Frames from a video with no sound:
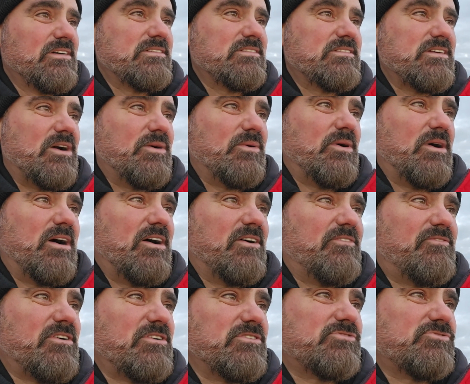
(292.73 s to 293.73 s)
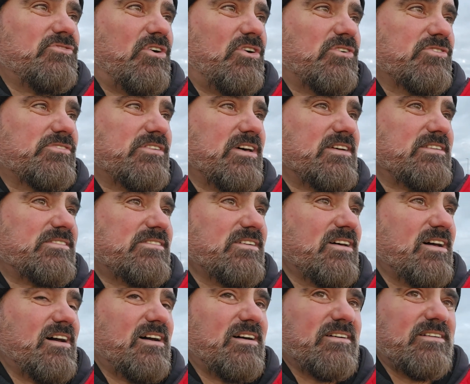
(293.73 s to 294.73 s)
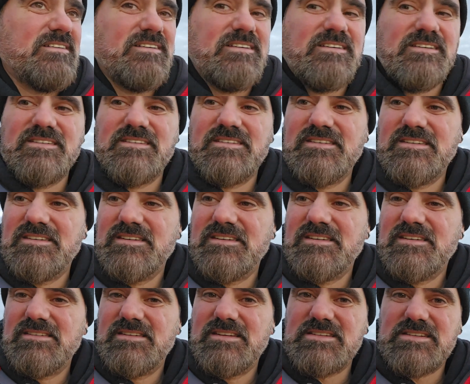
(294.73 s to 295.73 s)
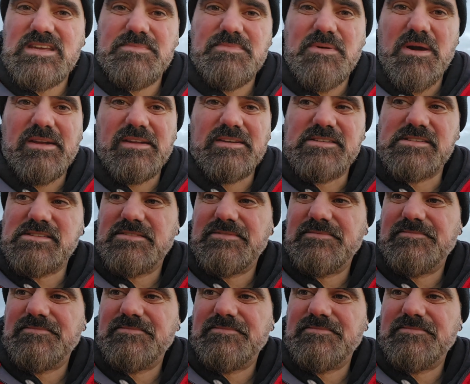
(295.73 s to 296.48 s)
So fingers crossed, let's keep at this.